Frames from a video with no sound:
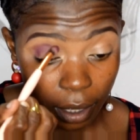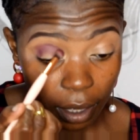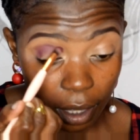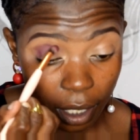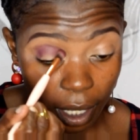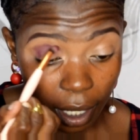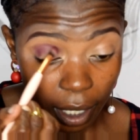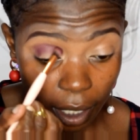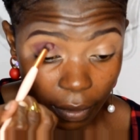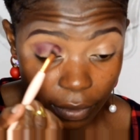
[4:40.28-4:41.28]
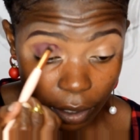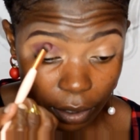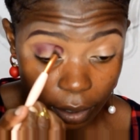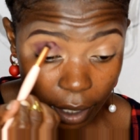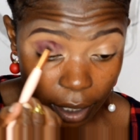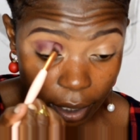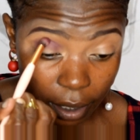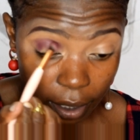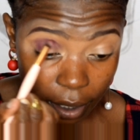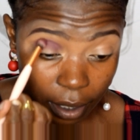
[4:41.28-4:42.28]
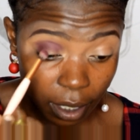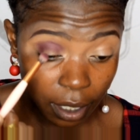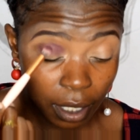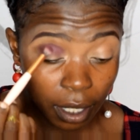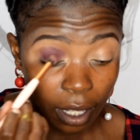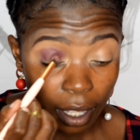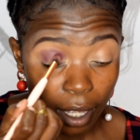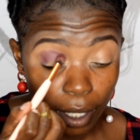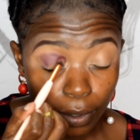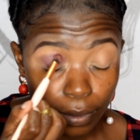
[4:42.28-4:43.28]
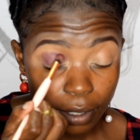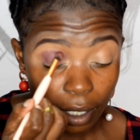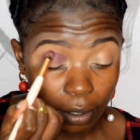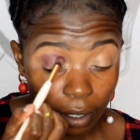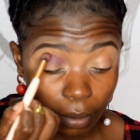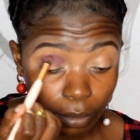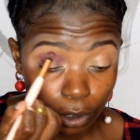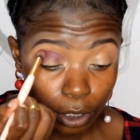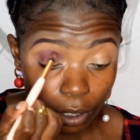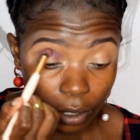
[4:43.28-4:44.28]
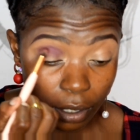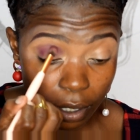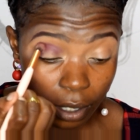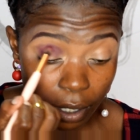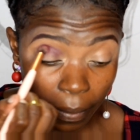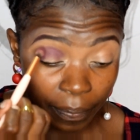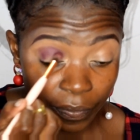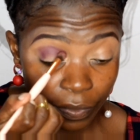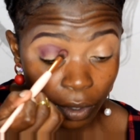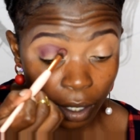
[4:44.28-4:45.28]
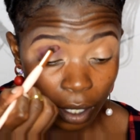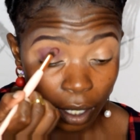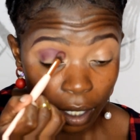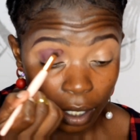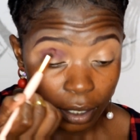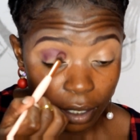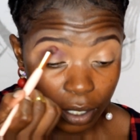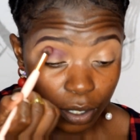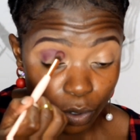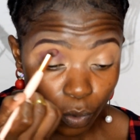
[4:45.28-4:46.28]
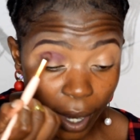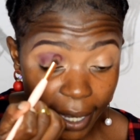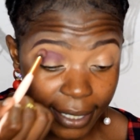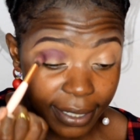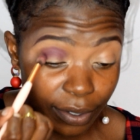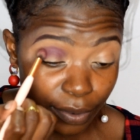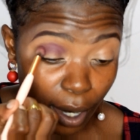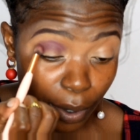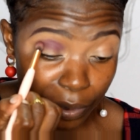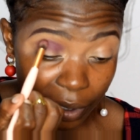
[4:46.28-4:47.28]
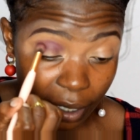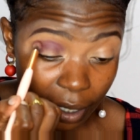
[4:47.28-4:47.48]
Then after you do that, just use circular motions. Just swirl it around.